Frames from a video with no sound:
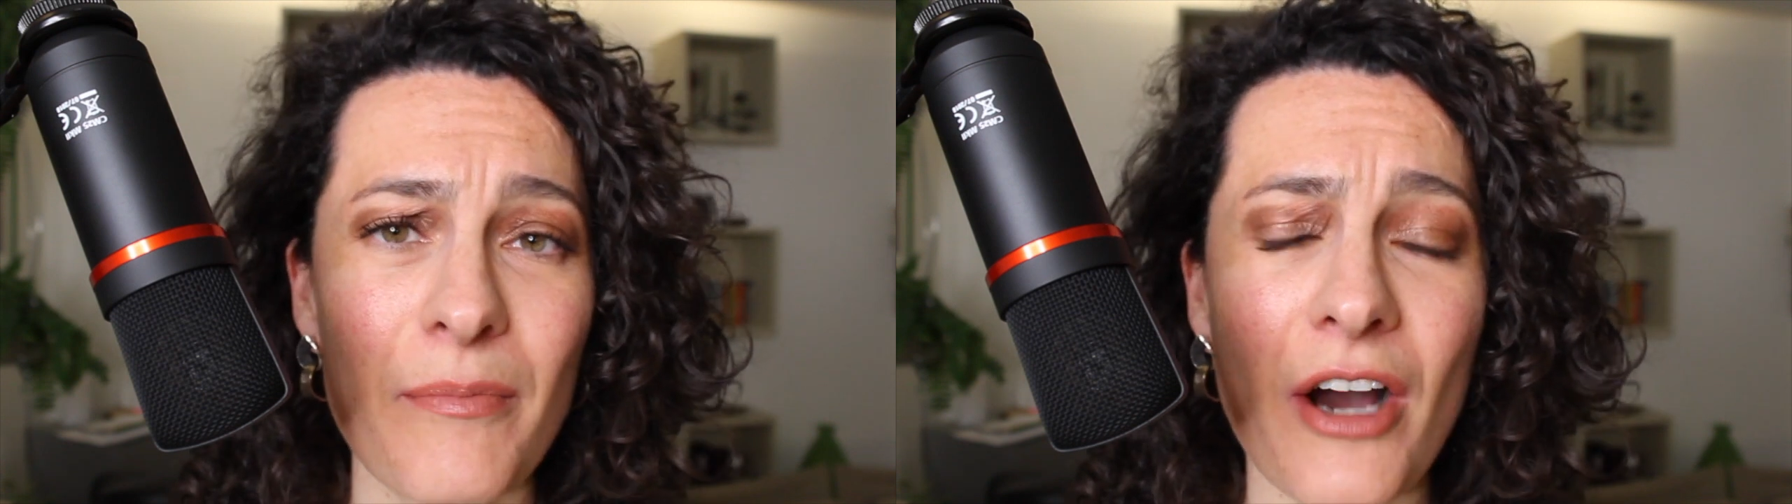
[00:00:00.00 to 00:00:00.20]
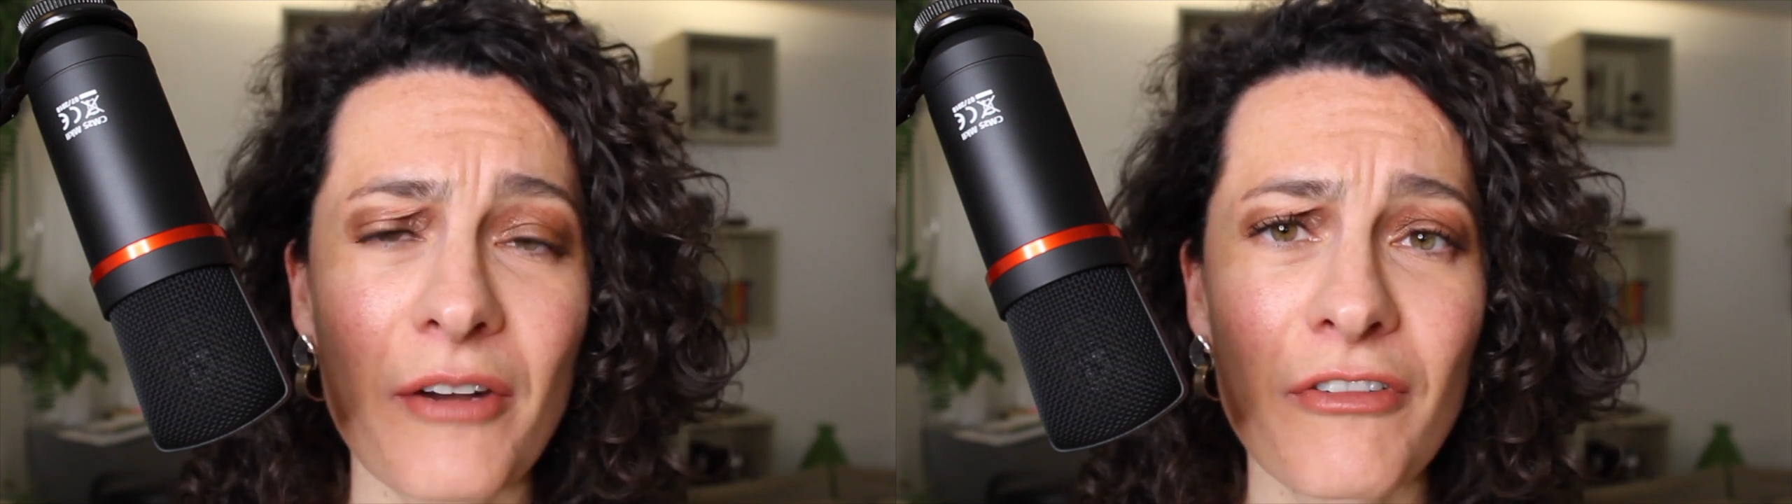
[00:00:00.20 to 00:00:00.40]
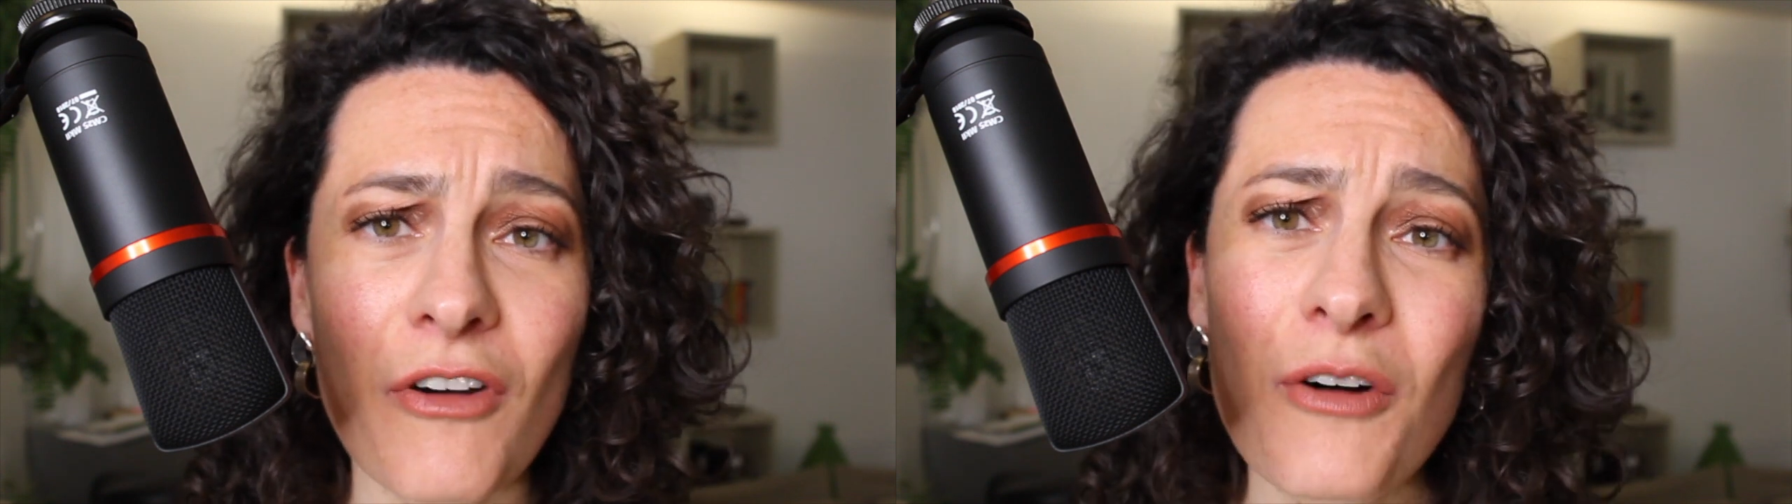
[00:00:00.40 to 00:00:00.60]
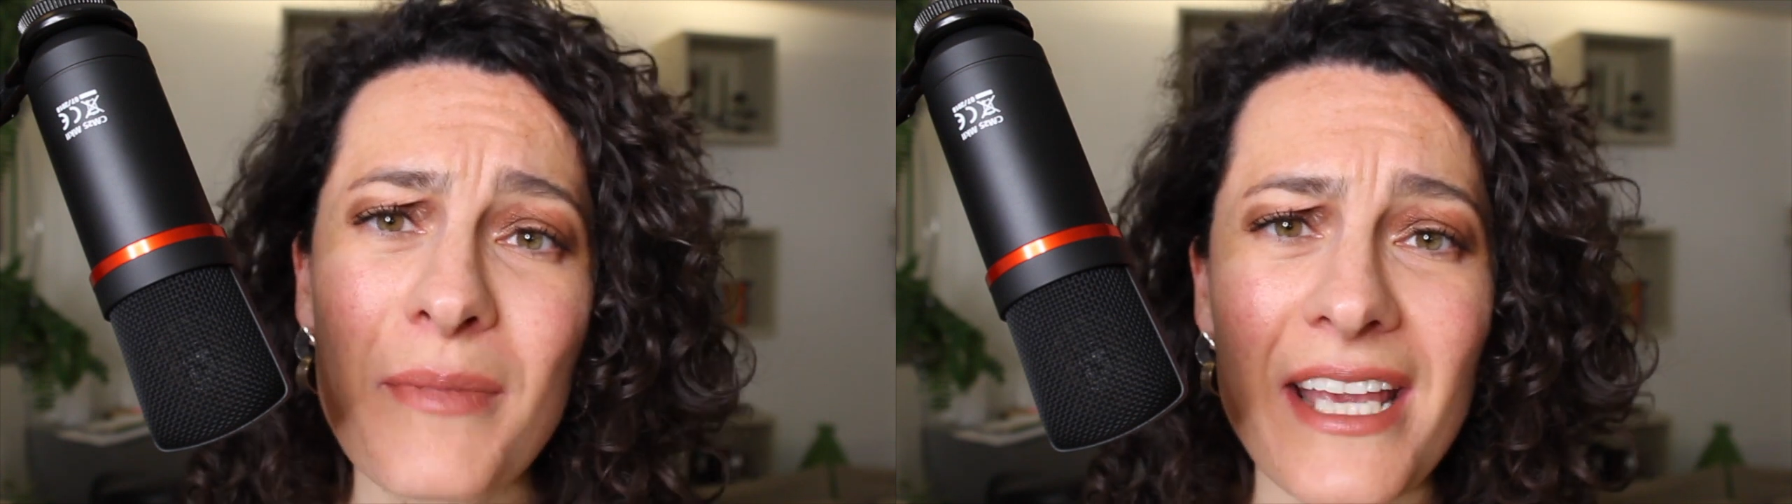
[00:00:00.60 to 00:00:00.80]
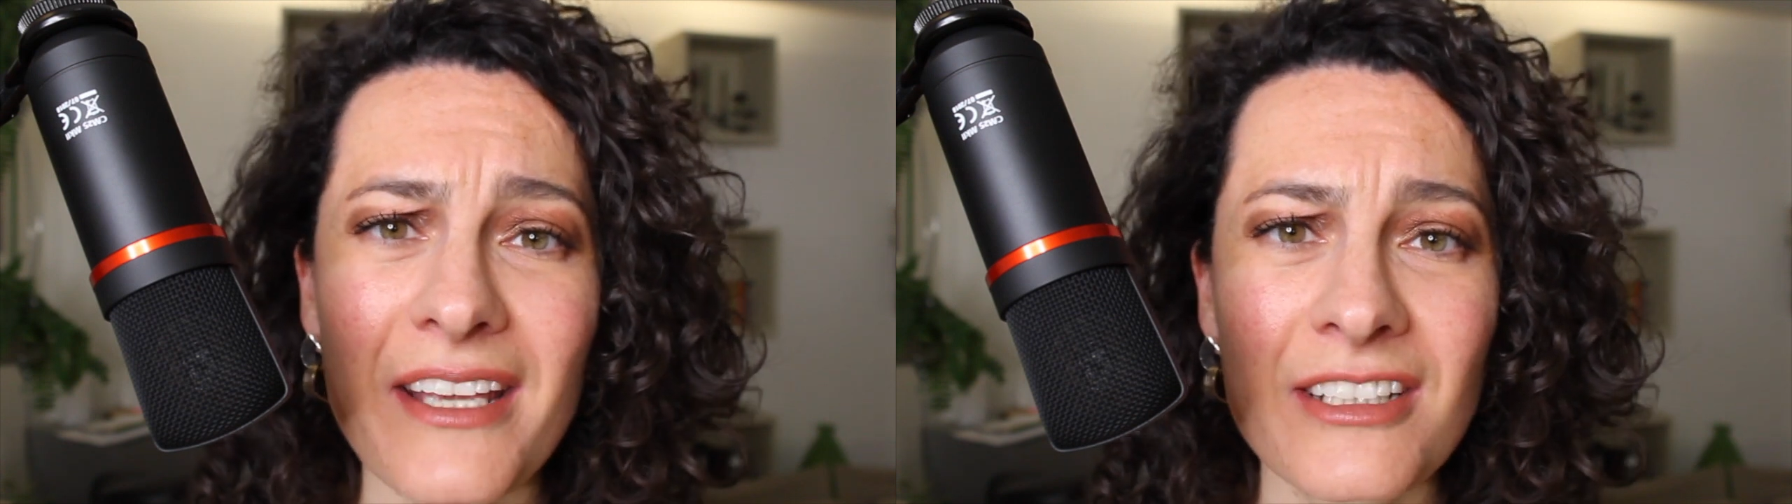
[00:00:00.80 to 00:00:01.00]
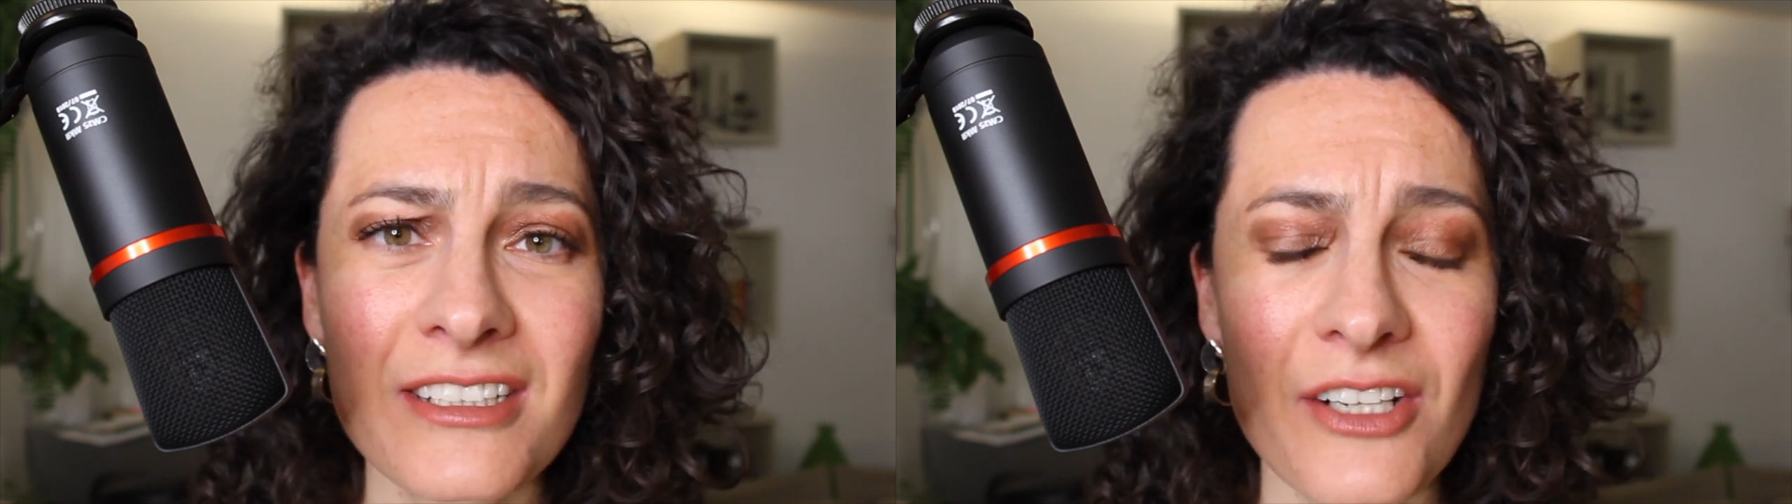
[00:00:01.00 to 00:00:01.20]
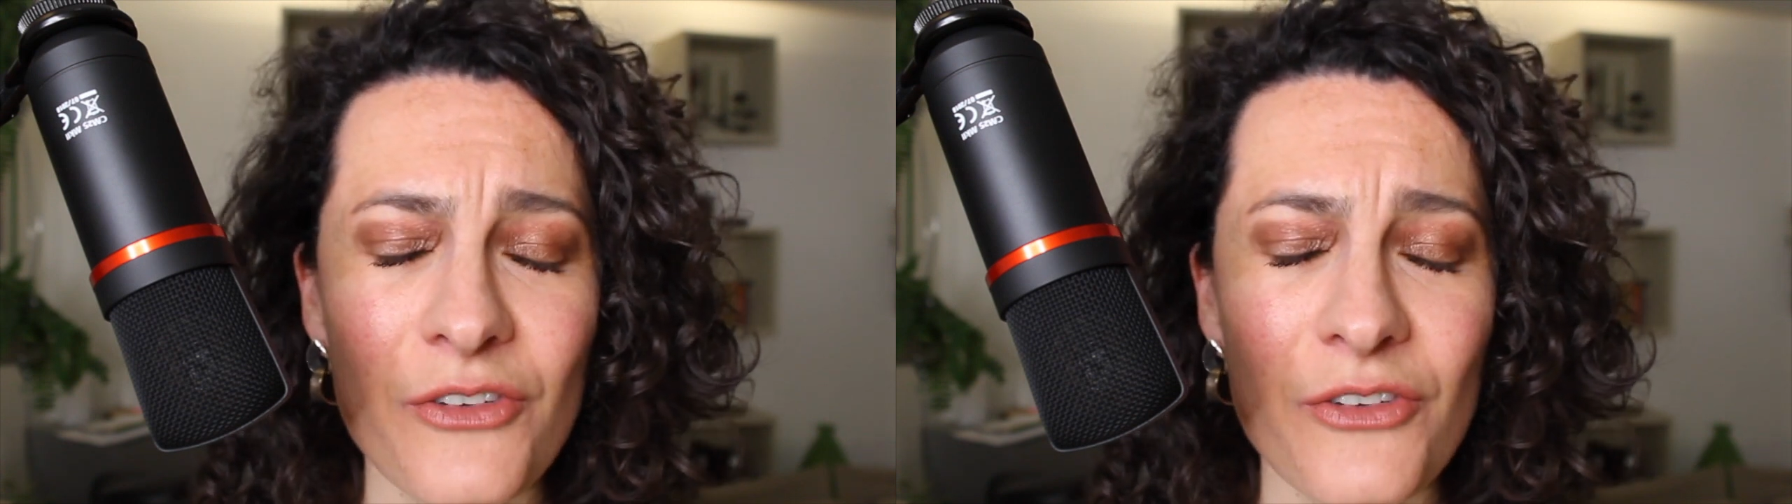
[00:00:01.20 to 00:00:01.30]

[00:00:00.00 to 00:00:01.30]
button for me.